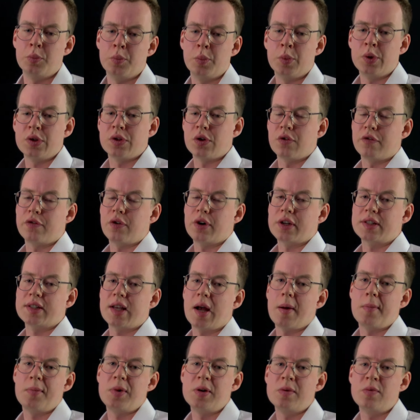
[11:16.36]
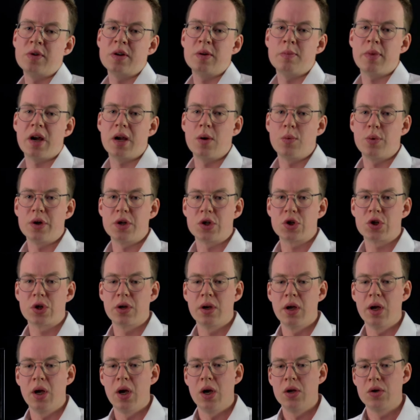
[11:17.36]
So for example, we may wish
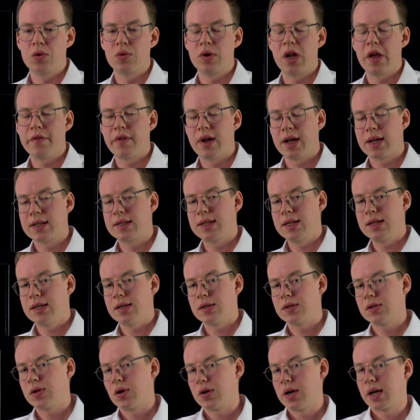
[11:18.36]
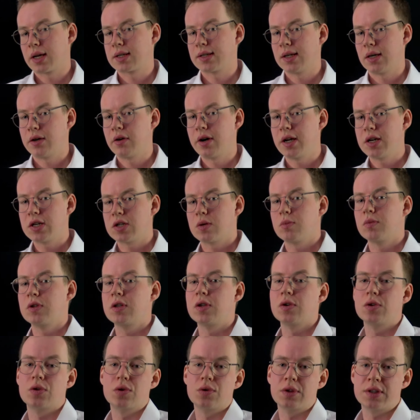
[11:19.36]
to never exceed a certain acceleration
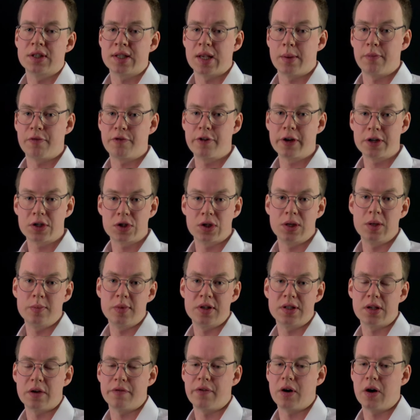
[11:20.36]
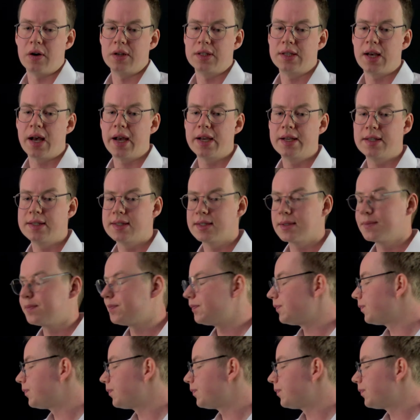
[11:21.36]
due to some friction limits of our tires.